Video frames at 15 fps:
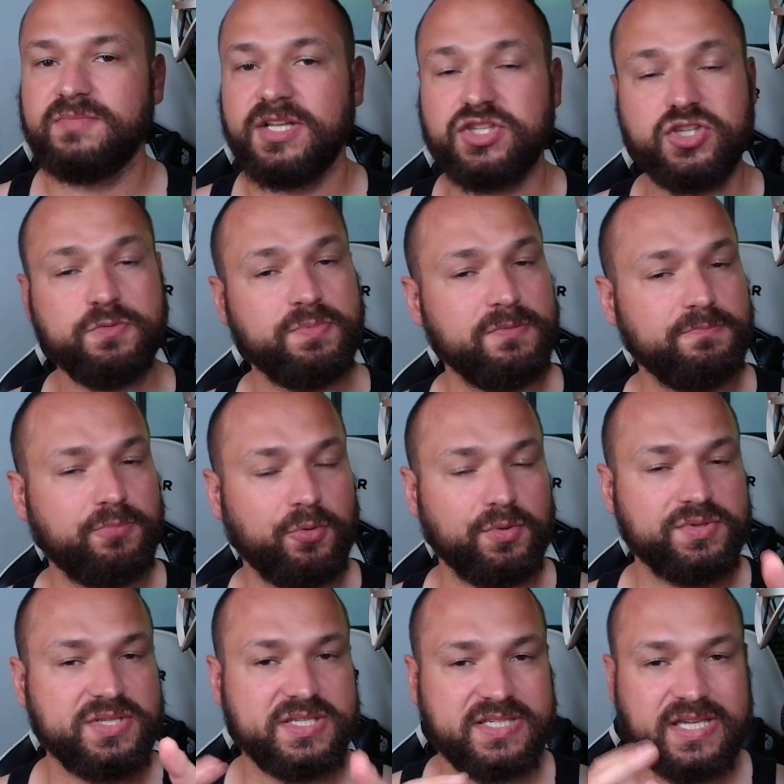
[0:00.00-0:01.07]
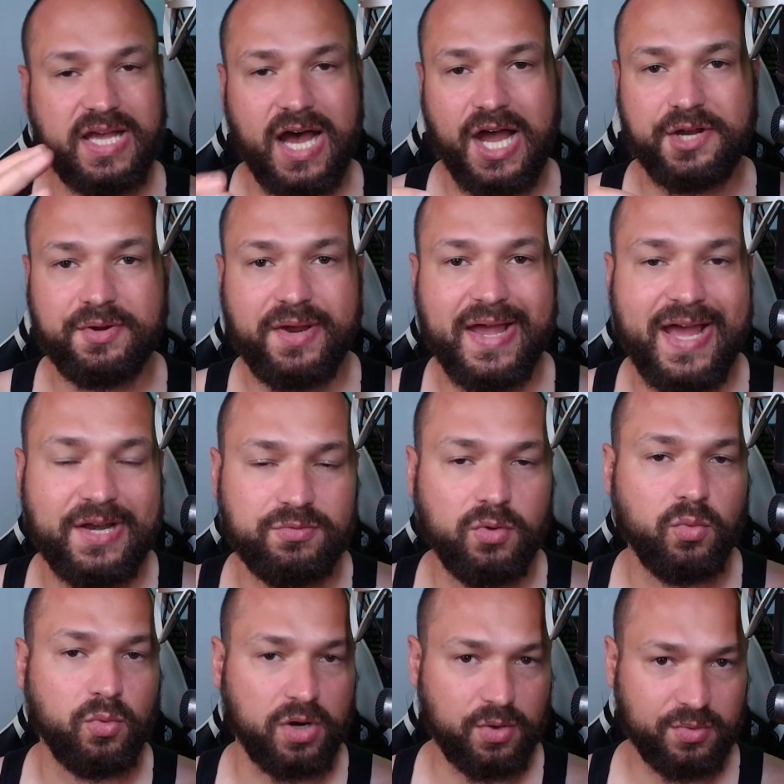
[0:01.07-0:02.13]
It's super important to see how your hand will
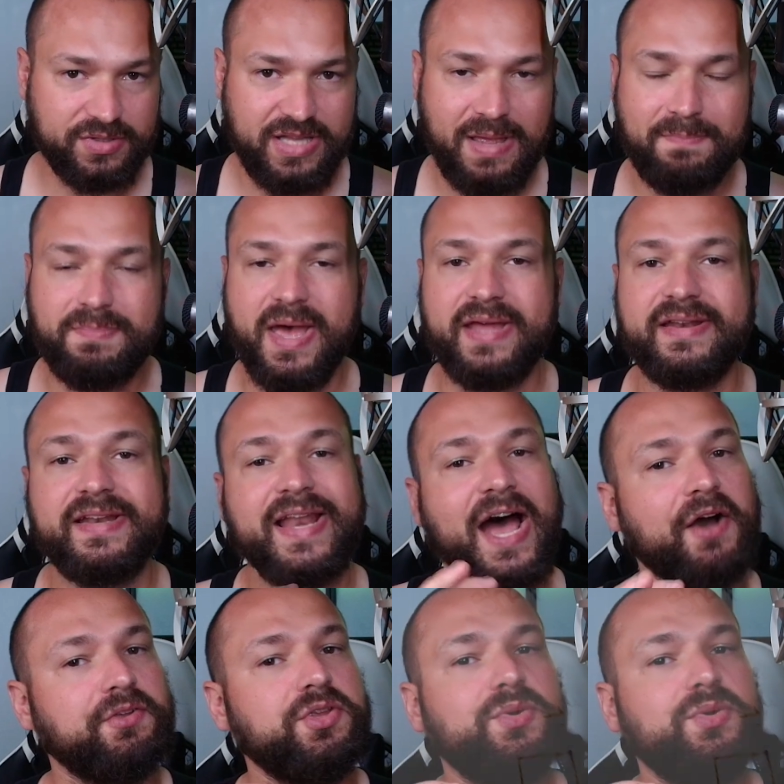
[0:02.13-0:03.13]
work with that pen and how you